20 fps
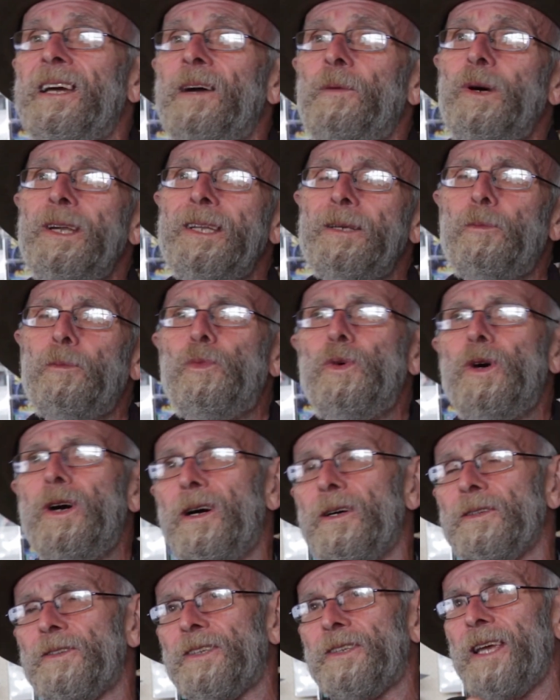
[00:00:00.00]
Well, it
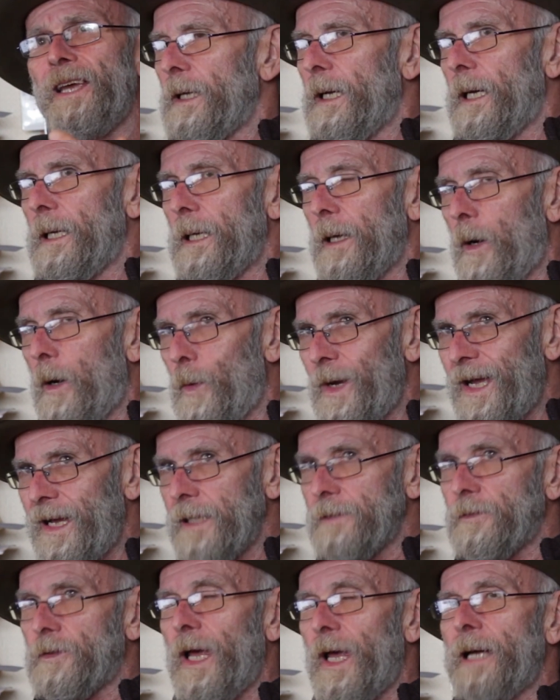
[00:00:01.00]
was. We
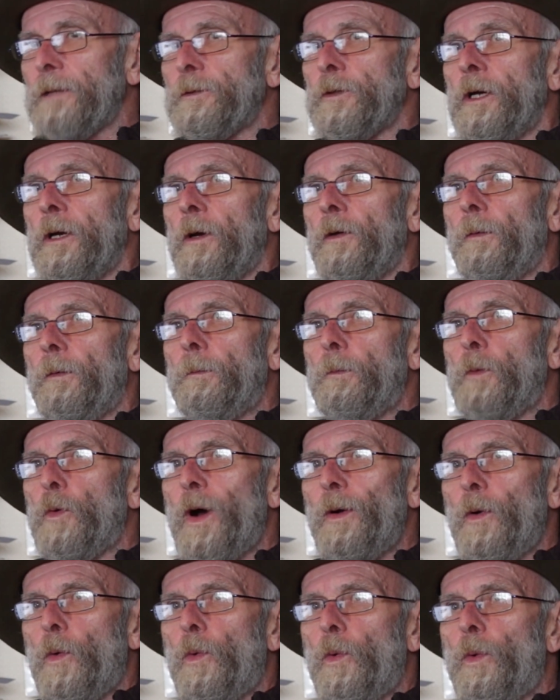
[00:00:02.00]
had that,
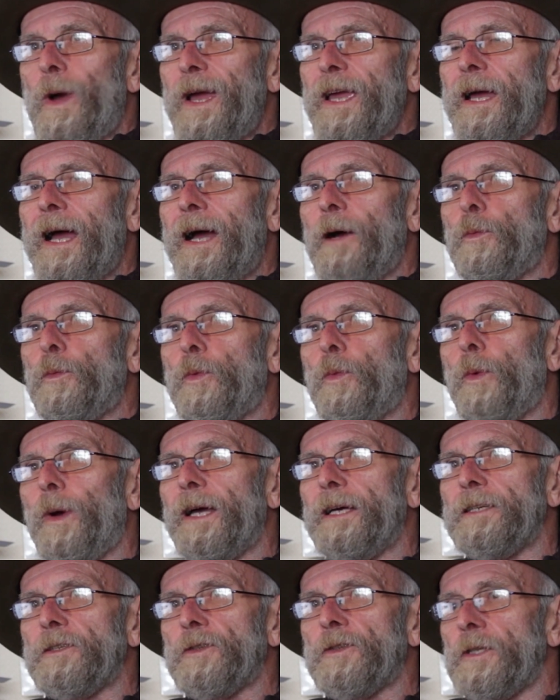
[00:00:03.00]
Way Out
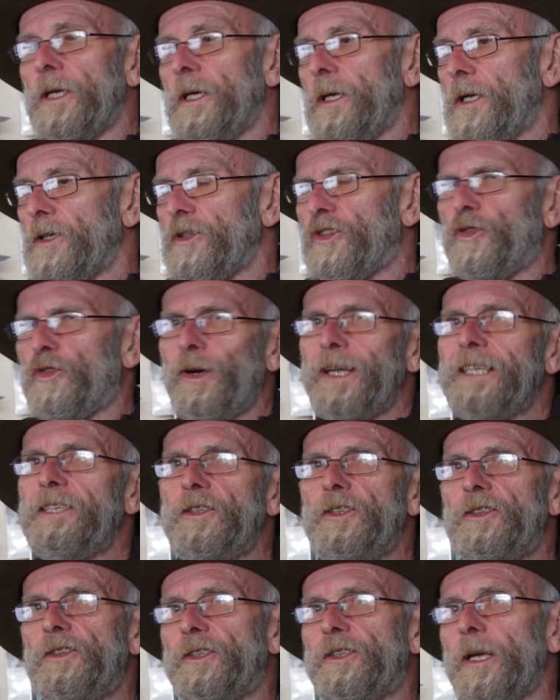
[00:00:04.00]
West, and
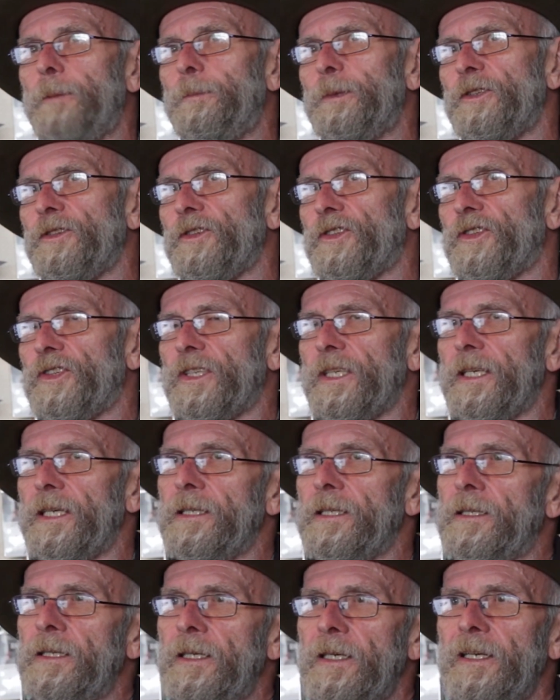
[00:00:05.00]
Crazy Tim and
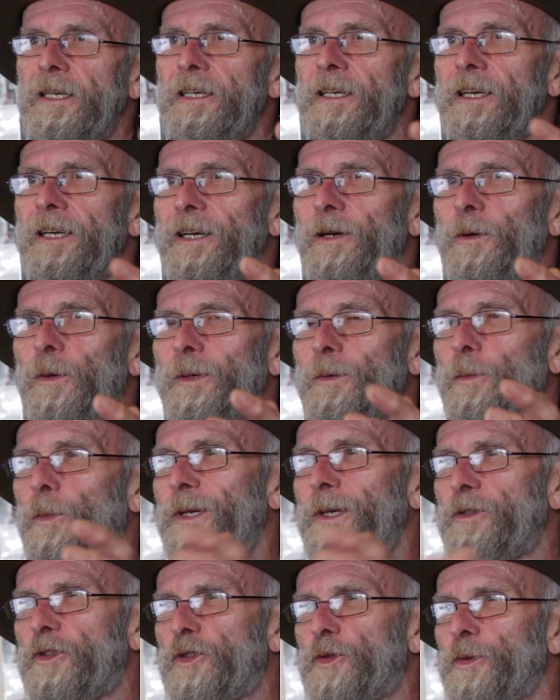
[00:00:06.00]
Sid,
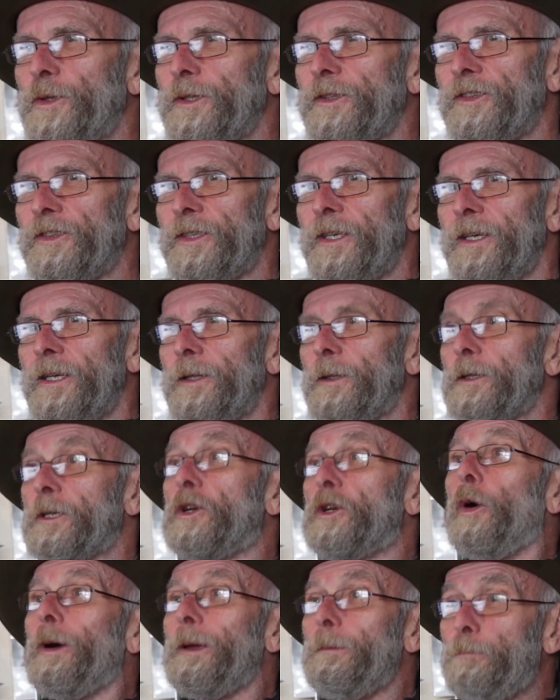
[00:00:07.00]
which was
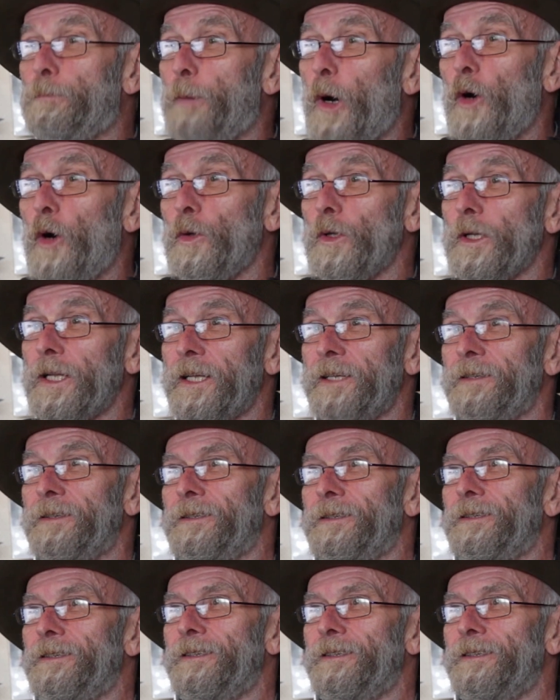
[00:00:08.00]
going bowling.